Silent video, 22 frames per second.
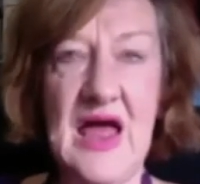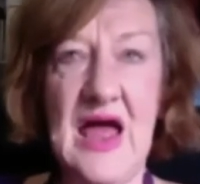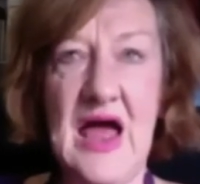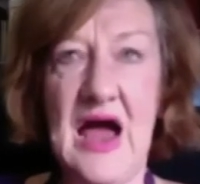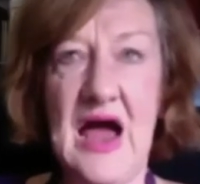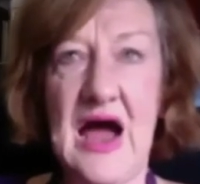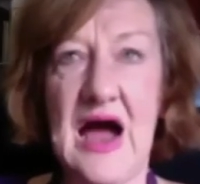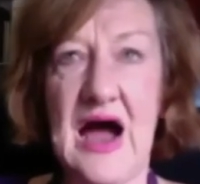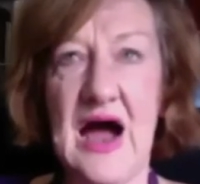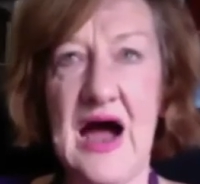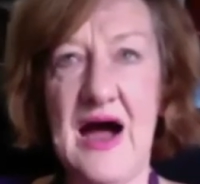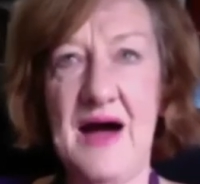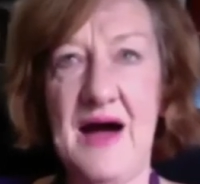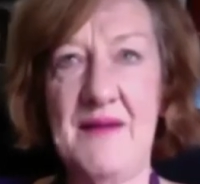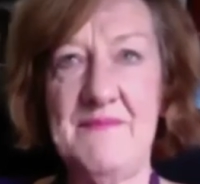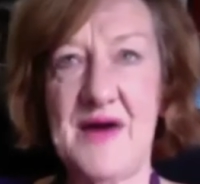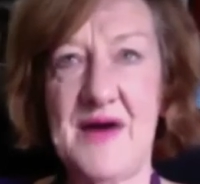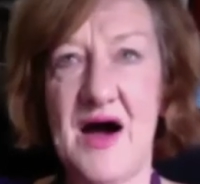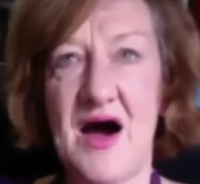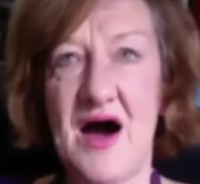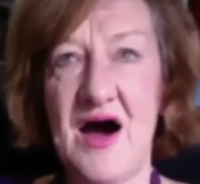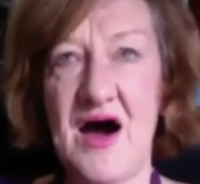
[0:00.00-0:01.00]

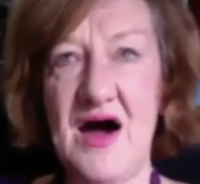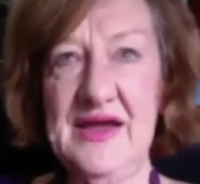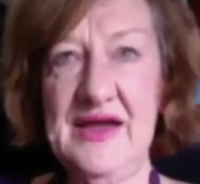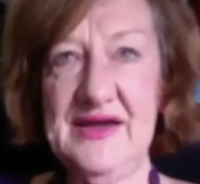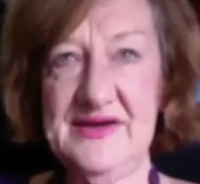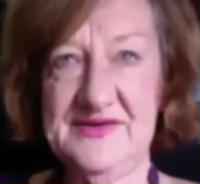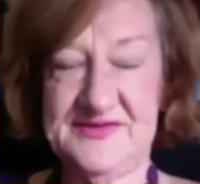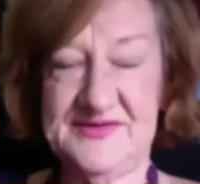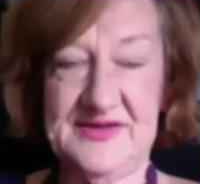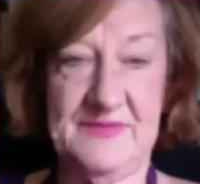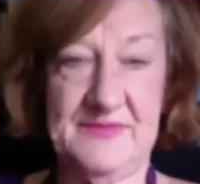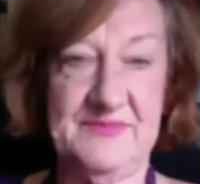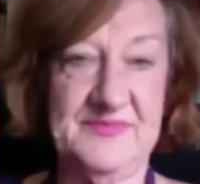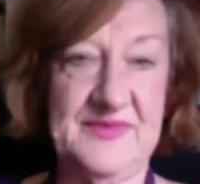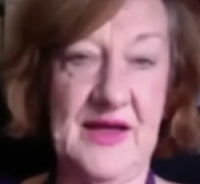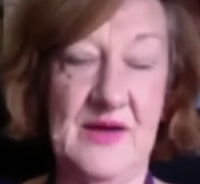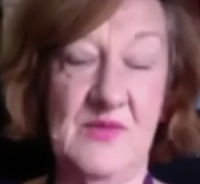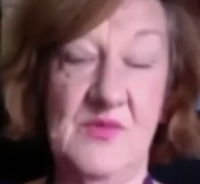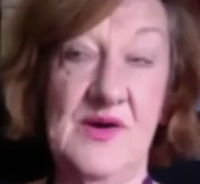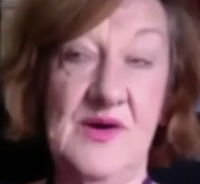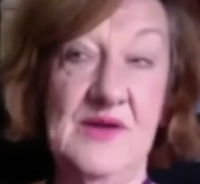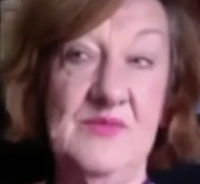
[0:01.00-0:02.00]
I accept that
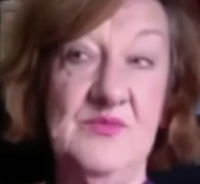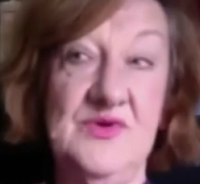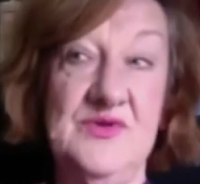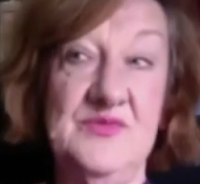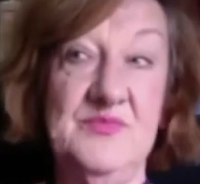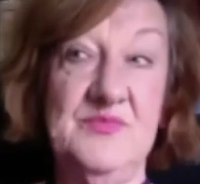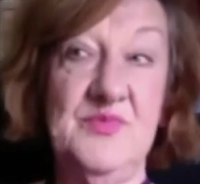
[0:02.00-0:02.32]
one with